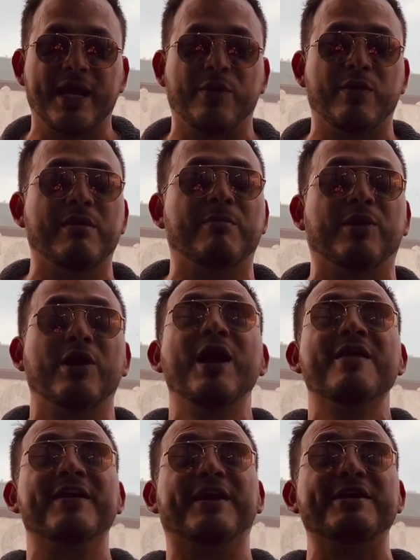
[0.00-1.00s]
And remember,
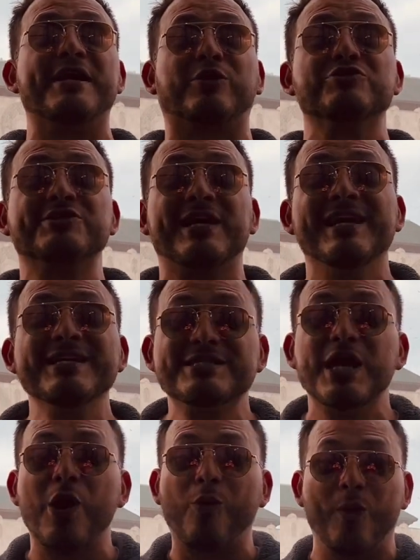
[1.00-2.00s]
the Gira Gonzalez,
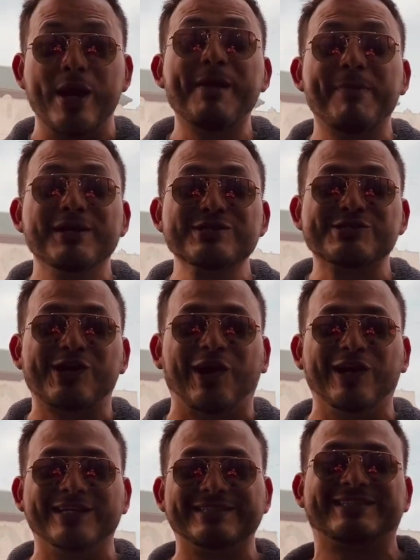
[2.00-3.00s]
we build
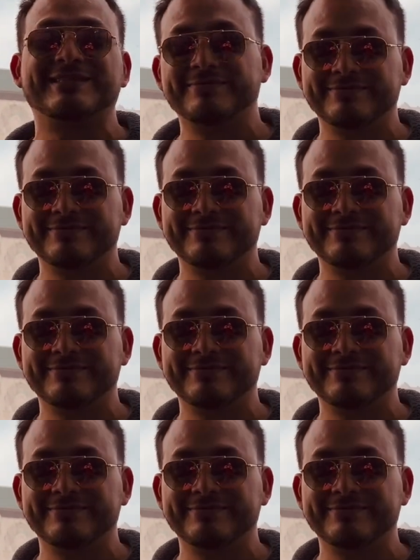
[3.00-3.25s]
scholars.